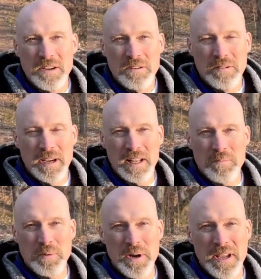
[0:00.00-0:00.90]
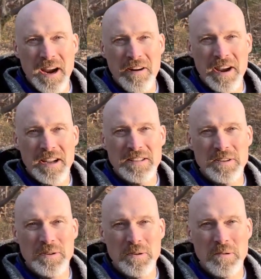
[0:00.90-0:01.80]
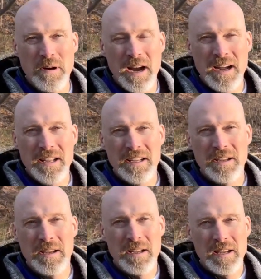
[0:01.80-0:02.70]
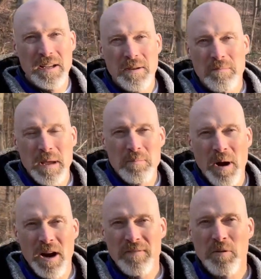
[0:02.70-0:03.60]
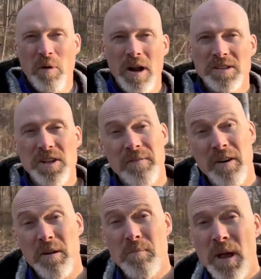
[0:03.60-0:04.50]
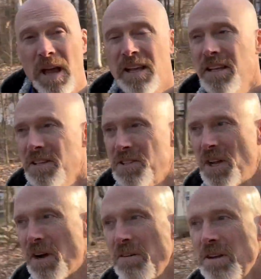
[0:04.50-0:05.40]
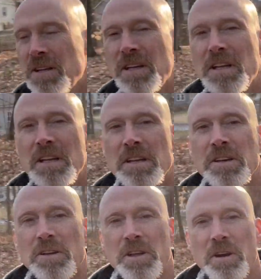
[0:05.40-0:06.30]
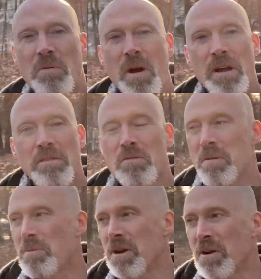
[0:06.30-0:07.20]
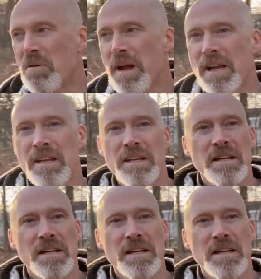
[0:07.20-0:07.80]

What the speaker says: Really pretty area to make part of your walk. It's not very big, so you know you're going to walk through it pretty quick.